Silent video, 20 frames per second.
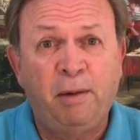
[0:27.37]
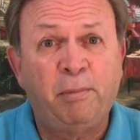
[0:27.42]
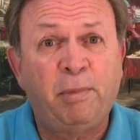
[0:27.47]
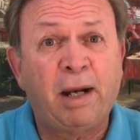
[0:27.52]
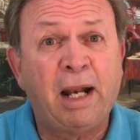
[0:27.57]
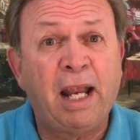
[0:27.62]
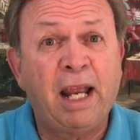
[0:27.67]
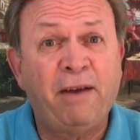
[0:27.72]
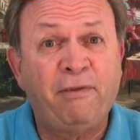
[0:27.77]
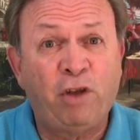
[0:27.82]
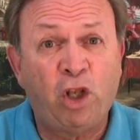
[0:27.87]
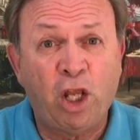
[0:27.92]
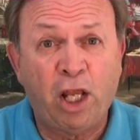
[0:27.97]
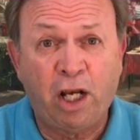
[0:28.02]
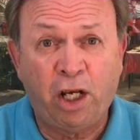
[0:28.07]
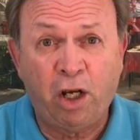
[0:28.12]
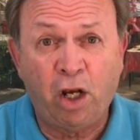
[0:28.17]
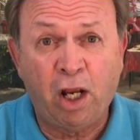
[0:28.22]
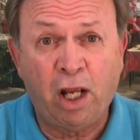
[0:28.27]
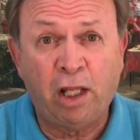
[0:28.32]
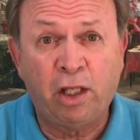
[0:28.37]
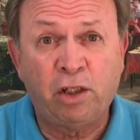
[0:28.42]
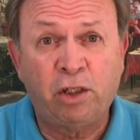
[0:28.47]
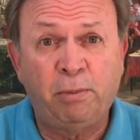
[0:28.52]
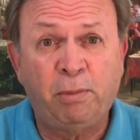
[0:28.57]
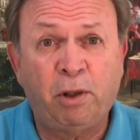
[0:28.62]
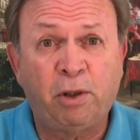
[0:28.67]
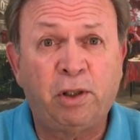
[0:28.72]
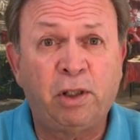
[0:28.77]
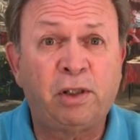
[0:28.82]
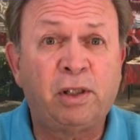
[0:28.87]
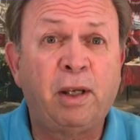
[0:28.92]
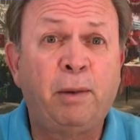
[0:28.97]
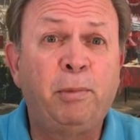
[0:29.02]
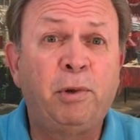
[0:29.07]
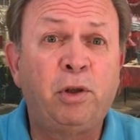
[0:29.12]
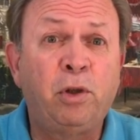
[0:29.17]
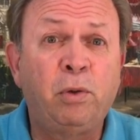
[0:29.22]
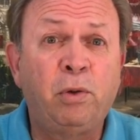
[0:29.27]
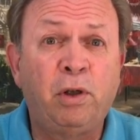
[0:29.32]
but I have a lot of knowledge about this. I've
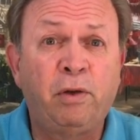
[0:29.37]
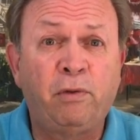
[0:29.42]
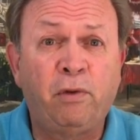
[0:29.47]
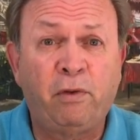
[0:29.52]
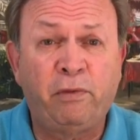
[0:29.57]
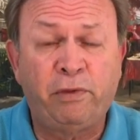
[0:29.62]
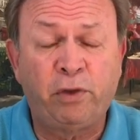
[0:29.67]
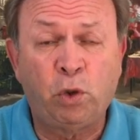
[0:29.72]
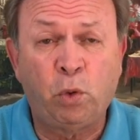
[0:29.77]
been doing it for over